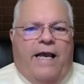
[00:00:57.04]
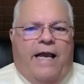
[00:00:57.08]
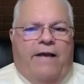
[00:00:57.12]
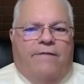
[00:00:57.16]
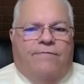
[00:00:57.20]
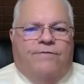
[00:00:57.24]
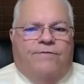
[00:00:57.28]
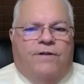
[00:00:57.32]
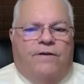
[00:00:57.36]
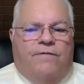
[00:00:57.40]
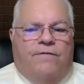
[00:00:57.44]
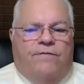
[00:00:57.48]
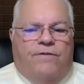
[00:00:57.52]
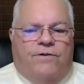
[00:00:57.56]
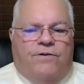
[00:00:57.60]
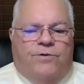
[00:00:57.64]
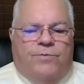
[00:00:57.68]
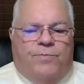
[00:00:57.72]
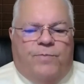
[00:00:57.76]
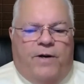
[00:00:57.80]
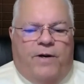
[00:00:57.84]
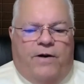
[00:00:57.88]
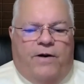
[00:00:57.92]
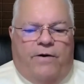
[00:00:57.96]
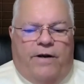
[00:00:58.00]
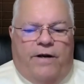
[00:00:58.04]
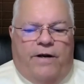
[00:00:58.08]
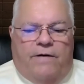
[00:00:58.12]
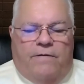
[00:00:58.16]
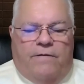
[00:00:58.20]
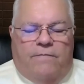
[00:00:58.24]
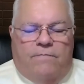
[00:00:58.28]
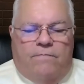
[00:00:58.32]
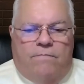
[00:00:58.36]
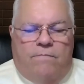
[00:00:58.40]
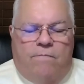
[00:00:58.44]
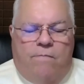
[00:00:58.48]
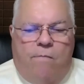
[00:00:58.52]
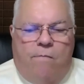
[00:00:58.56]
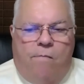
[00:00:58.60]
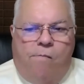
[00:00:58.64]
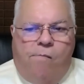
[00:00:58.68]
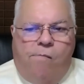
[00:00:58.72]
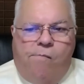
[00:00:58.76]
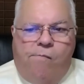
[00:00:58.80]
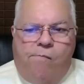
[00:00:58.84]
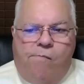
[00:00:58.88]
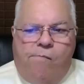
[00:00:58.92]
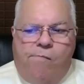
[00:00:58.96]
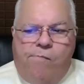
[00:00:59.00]
gifts of the Spirit,
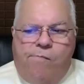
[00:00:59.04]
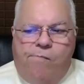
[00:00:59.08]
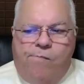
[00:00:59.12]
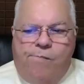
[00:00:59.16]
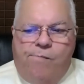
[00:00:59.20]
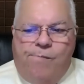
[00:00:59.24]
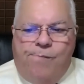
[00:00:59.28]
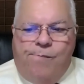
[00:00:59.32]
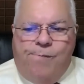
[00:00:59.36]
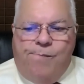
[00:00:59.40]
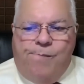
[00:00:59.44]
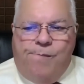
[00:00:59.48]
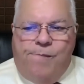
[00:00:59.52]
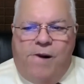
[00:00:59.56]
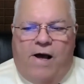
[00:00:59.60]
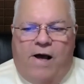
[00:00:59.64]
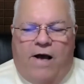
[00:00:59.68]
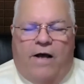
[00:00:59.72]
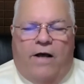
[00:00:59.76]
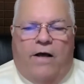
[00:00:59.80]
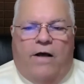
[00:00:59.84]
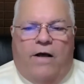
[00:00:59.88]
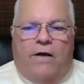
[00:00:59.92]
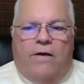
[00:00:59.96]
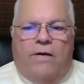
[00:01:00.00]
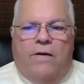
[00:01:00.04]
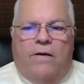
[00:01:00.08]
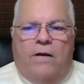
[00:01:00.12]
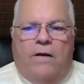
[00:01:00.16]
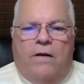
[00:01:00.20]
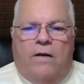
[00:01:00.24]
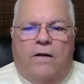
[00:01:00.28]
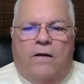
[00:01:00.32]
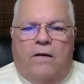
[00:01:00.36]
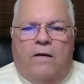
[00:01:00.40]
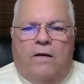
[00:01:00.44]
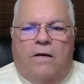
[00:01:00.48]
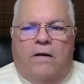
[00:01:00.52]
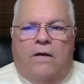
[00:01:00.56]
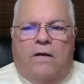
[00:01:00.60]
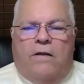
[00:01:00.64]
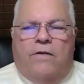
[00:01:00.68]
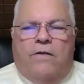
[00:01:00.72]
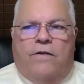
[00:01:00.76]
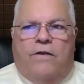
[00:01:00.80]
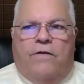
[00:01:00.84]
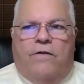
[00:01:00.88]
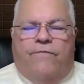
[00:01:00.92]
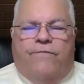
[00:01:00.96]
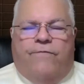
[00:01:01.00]
uh,
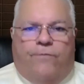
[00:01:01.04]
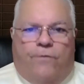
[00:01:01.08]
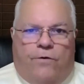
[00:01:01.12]
the